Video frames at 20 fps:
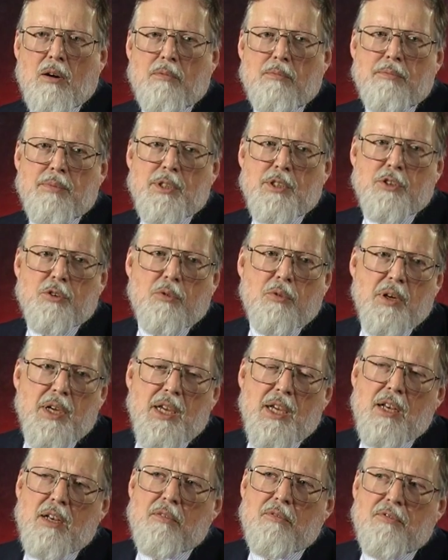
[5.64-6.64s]

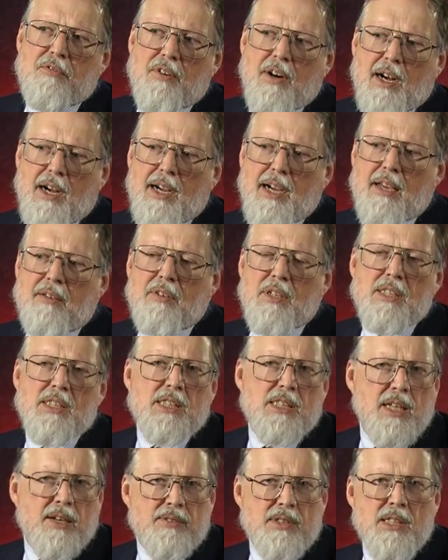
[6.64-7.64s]
between 5,000 and
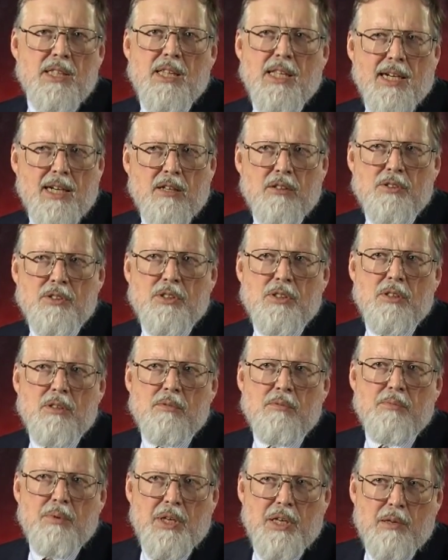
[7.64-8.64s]

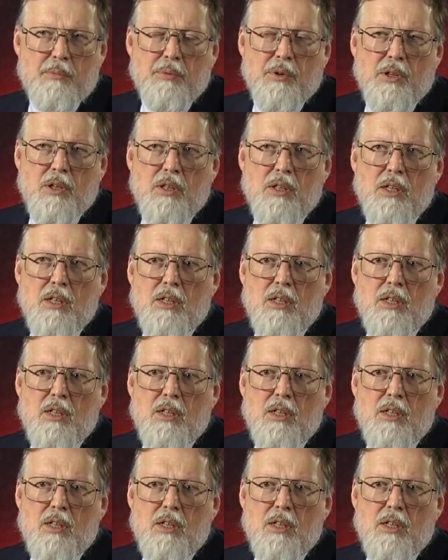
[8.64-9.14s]
7,000 people